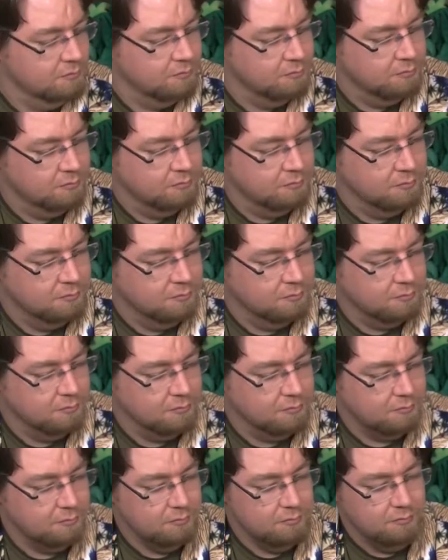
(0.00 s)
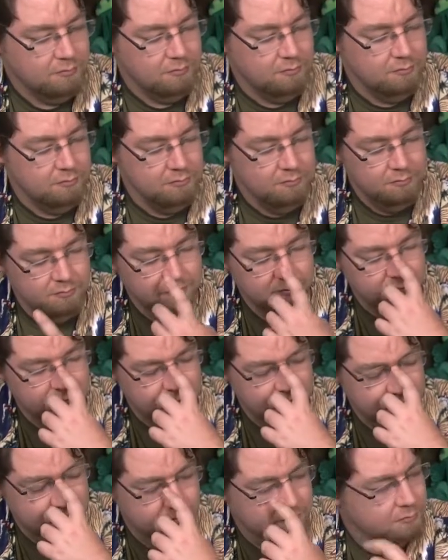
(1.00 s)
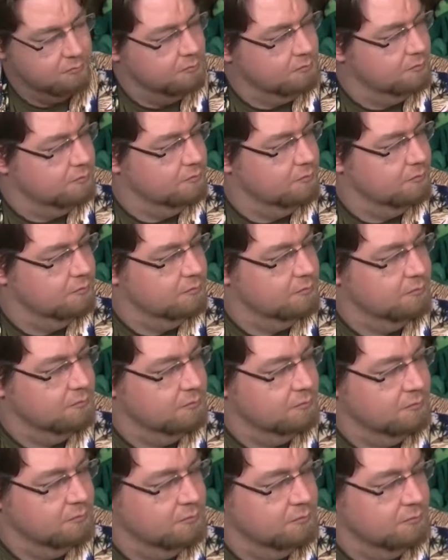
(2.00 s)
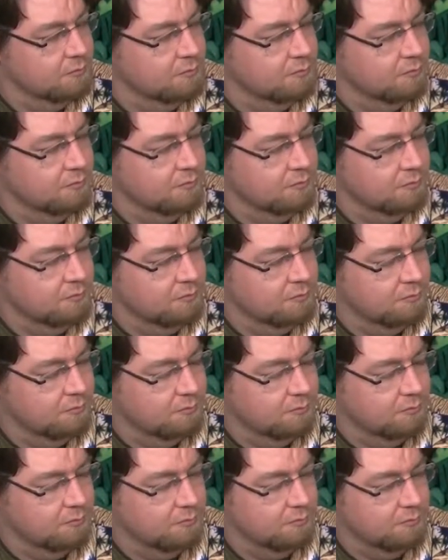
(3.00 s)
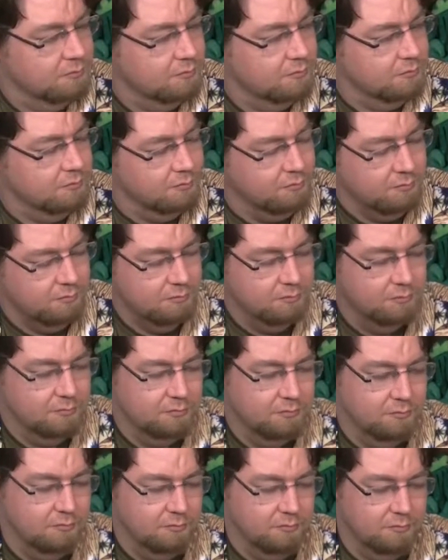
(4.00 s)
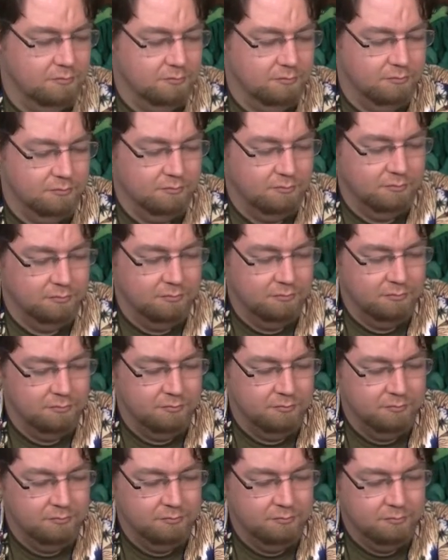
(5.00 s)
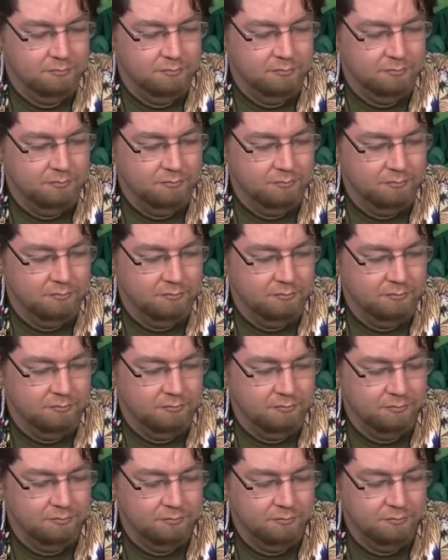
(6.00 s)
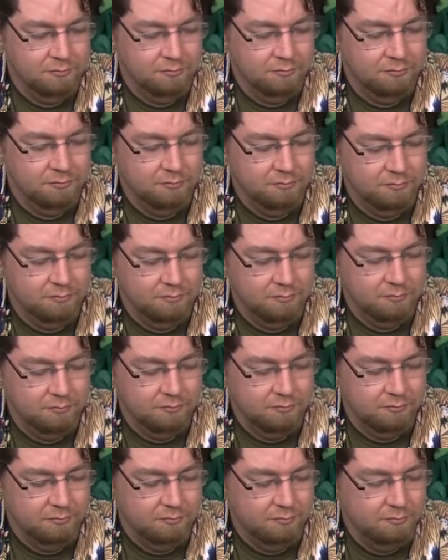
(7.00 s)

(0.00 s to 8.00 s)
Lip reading: (silent)